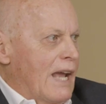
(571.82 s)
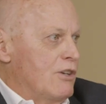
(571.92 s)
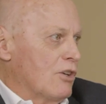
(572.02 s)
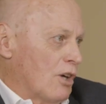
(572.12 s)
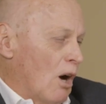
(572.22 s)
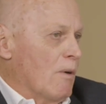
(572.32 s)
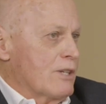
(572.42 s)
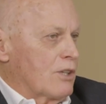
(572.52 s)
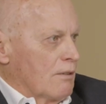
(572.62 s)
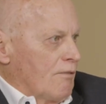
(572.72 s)
And you can
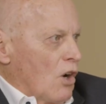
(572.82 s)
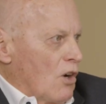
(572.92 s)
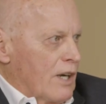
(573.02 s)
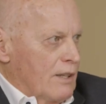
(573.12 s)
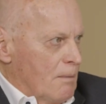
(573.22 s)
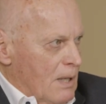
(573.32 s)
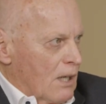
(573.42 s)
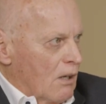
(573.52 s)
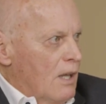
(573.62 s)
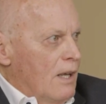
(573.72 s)
always convert in the
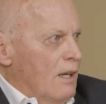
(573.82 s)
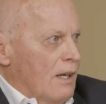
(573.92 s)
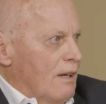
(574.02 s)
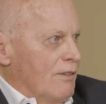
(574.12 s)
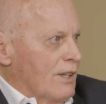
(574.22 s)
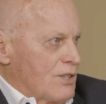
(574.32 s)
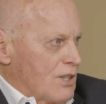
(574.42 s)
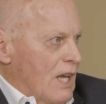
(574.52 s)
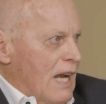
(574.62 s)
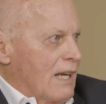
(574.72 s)
middle of an
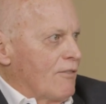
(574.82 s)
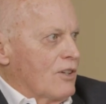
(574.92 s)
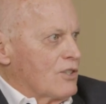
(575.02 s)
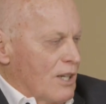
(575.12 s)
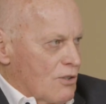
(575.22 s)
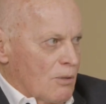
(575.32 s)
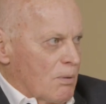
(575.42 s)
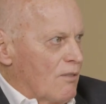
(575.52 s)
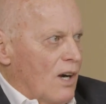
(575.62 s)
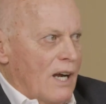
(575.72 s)
estate. If it's
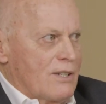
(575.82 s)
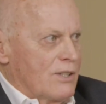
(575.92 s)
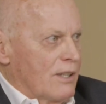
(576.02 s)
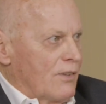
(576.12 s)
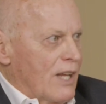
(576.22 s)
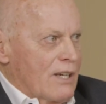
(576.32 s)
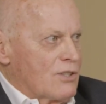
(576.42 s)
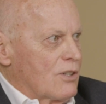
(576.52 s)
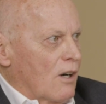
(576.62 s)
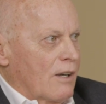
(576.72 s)
unsupervised and things
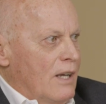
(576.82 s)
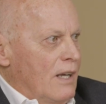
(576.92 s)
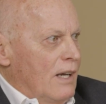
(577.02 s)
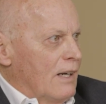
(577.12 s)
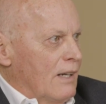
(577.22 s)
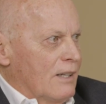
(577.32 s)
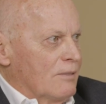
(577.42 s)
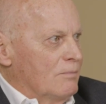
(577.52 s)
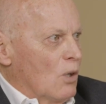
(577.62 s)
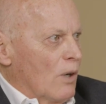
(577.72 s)
start
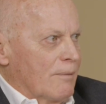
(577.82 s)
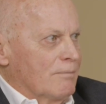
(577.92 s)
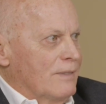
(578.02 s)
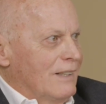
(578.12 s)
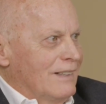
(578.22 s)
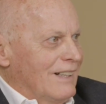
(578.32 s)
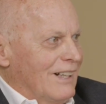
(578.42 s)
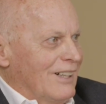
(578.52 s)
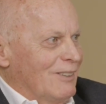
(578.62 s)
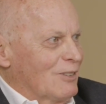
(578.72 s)
going
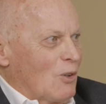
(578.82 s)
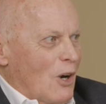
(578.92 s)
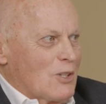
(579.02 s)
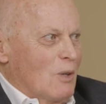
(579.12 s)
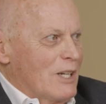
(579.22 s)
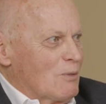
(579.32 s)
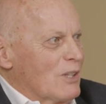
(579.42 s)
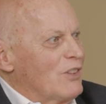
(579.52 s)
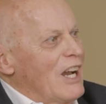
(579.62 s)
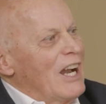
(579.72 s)
crossways
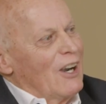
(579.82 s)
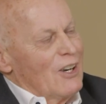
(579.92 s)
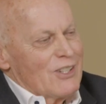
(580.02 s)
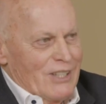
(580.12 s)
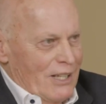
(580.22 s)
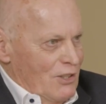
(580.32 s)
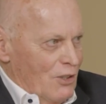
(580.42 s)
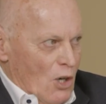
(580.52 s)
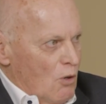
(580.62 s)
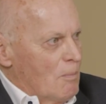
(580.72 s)
with the heirs, then you
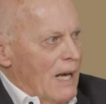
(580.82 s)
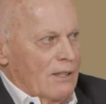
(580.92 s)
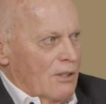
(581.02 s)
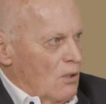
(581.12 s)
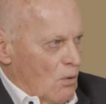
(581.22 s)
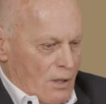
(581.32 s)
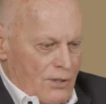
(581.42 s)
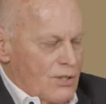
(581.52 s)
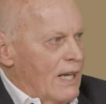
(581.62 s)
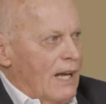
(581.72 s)
go back to the court
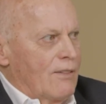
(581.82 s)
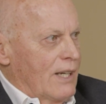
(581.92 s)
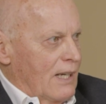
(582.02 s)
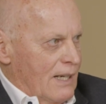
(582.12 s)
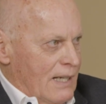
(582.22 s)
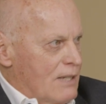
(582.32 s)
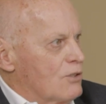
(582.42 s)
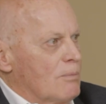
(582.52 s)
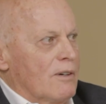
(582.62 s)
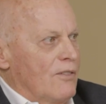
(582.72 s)
and say, I think I need
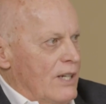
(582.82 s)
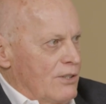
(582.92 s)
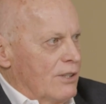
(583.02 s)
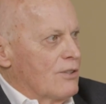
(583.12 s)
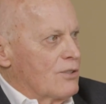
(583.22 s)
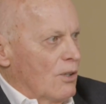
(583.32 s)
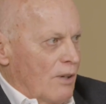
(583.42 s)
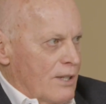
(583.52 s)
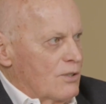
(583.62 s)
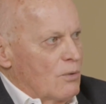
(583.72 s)
supervision, so
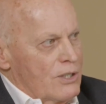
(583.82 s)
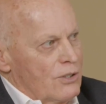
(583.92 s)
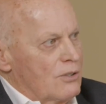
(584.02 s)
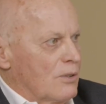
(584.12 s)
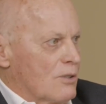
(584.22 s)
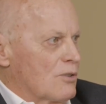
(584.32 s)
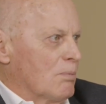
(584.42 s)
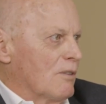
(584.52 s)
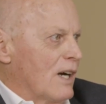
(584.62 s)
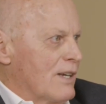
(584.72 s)
let's switch it to a
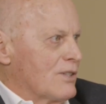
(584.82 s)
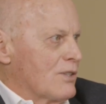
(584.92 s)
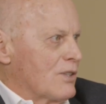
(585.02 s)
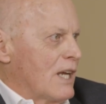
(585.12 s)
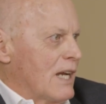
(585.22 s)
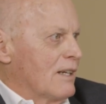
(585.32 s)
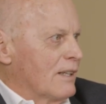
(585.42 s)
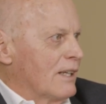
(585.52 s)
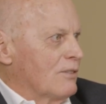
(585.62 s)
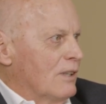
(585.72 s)
supervised estate
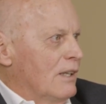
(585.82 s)
and get